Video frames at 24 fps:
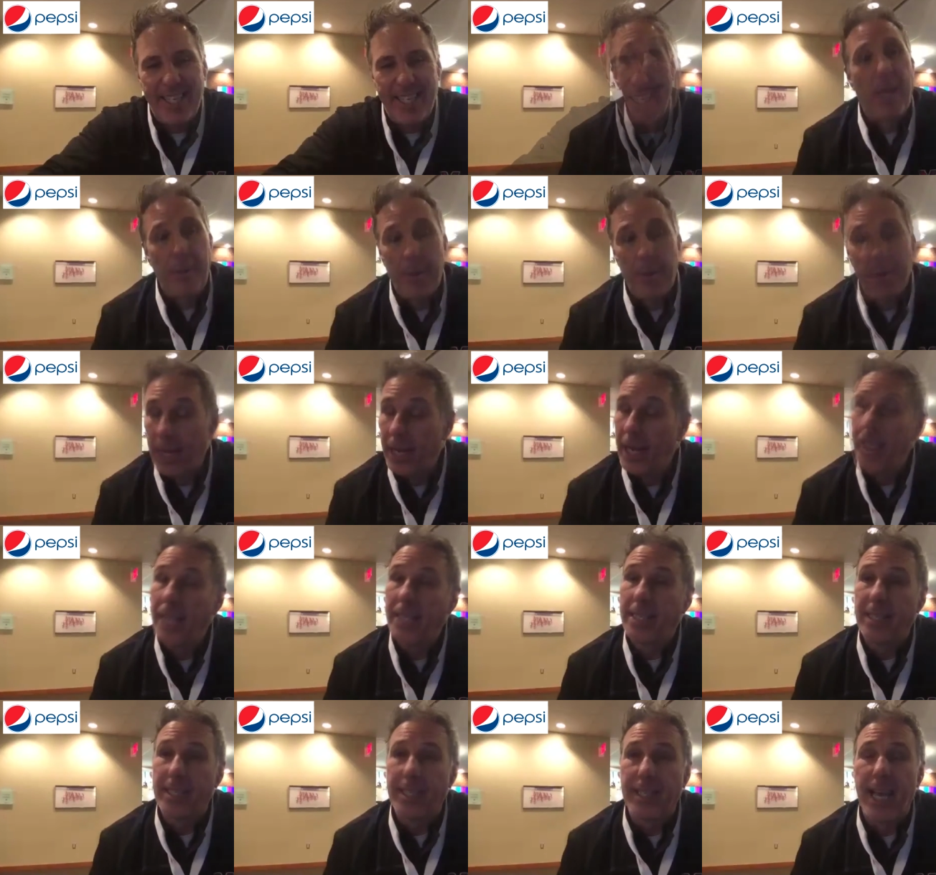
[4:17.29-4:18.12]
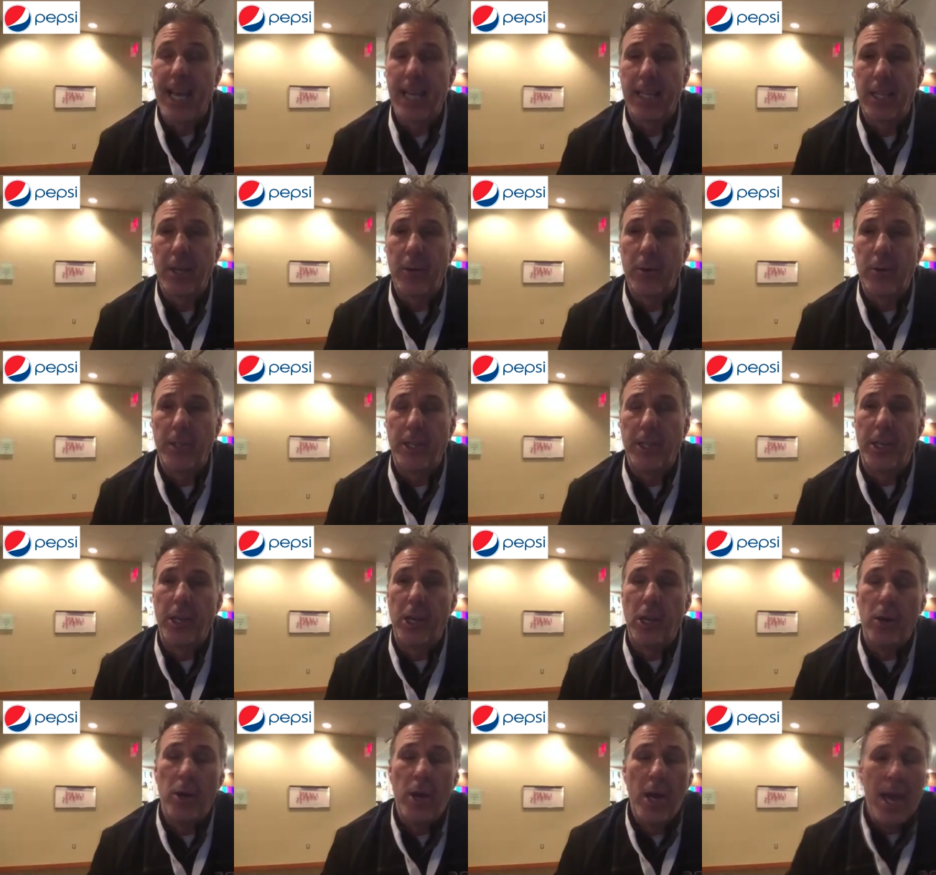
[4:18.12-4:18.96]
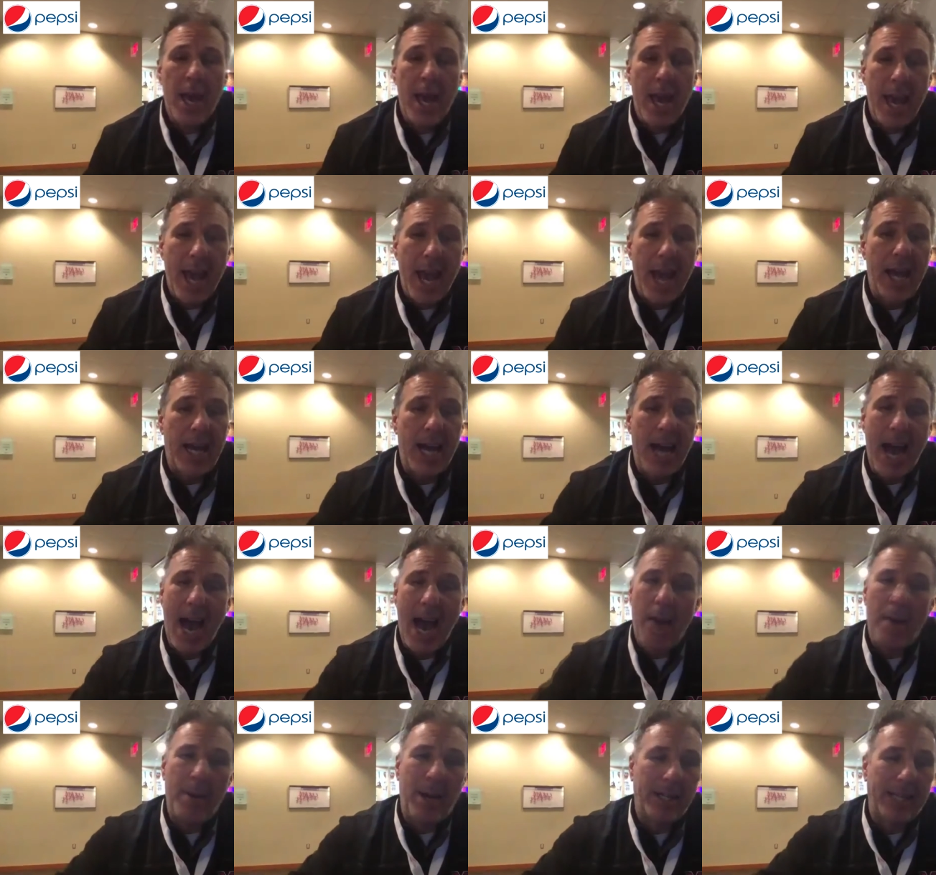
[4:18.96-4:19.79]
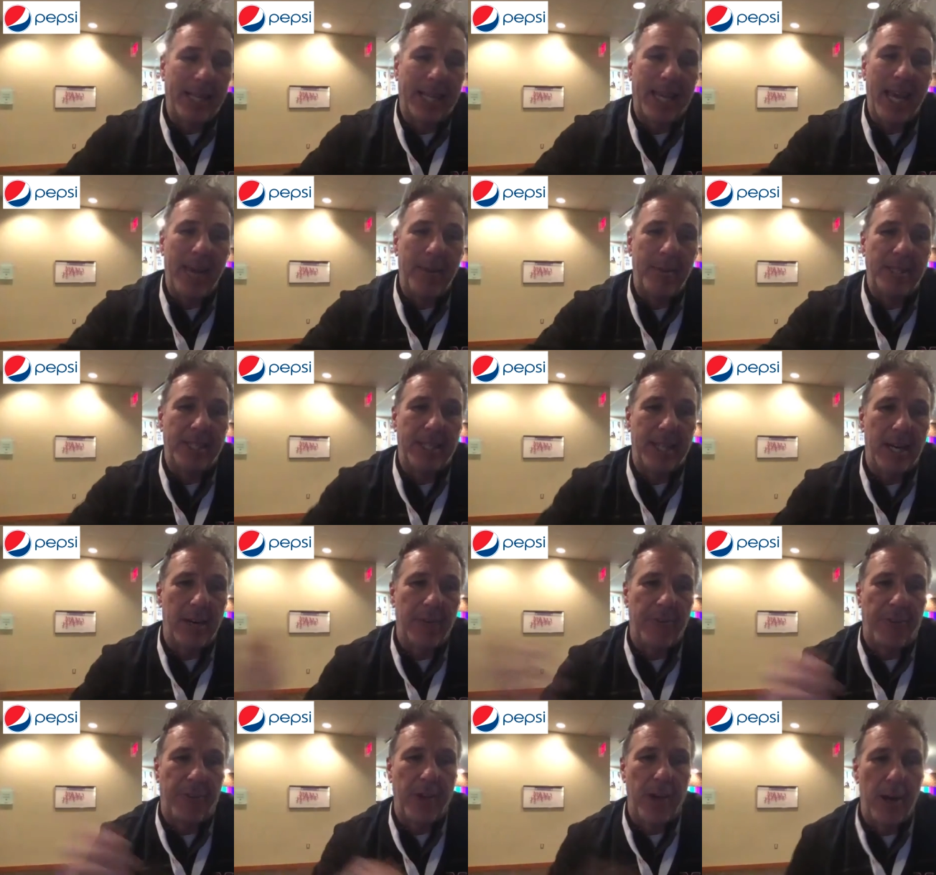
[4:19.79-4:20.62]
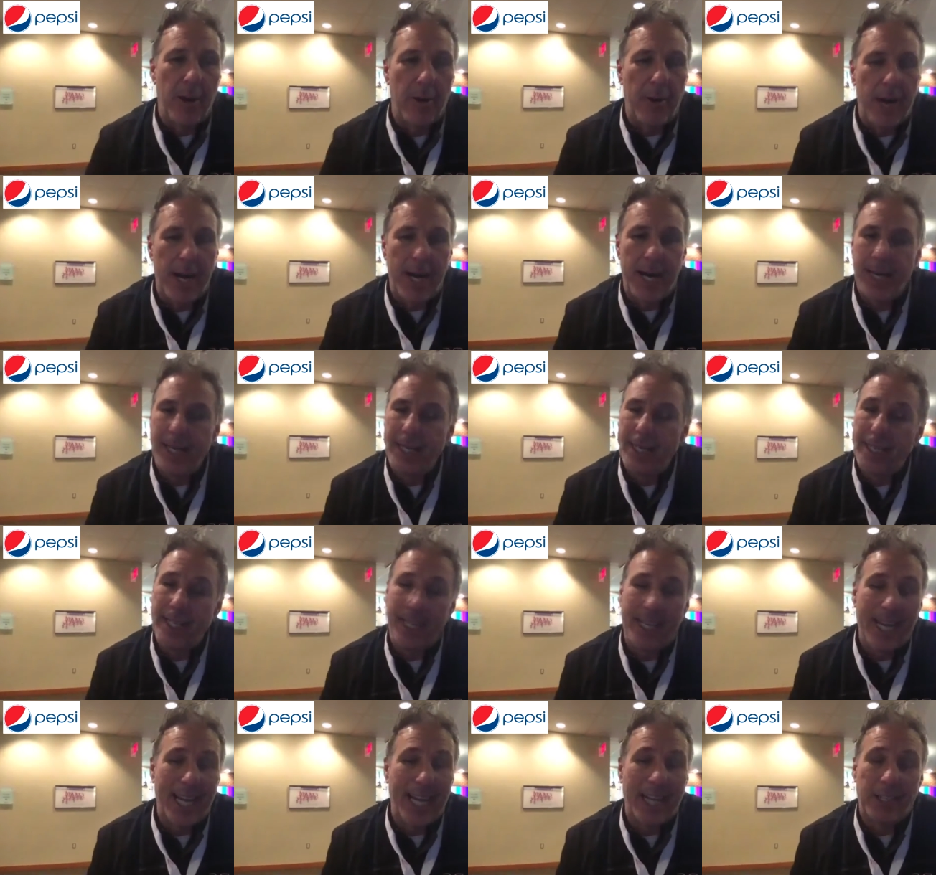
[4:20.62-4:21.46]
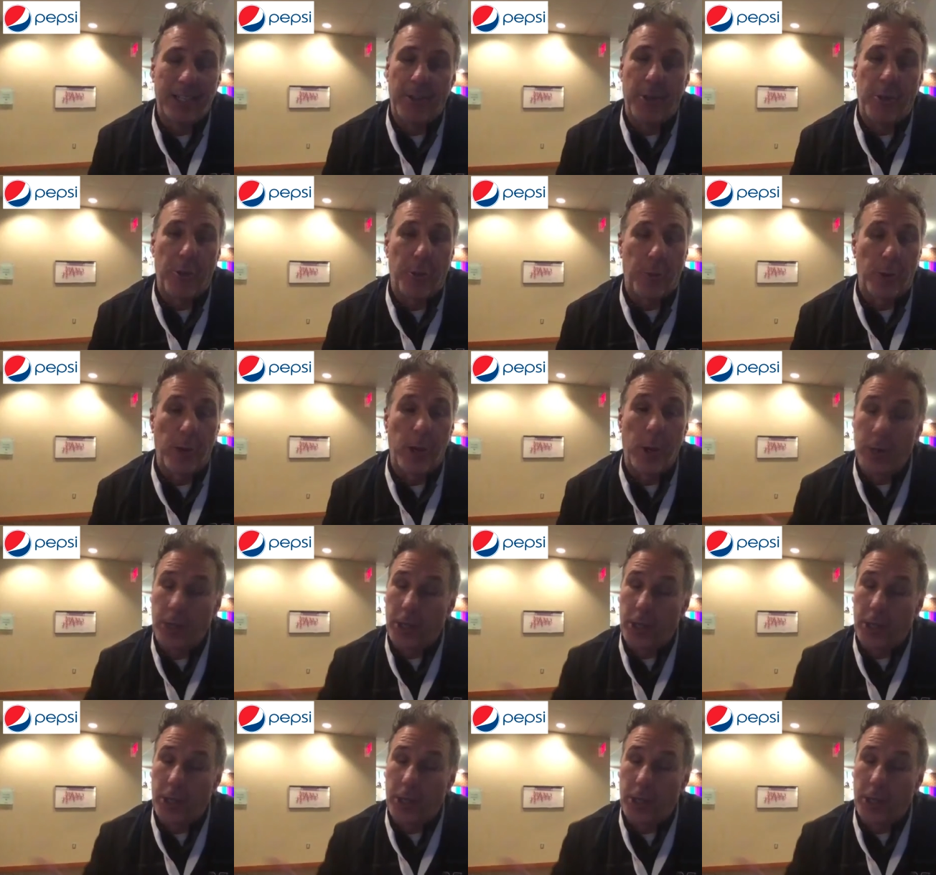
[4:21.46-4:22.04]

Yep, keep, and that's exactly what to do. How about the game itself, though? Uh, you got out to the three.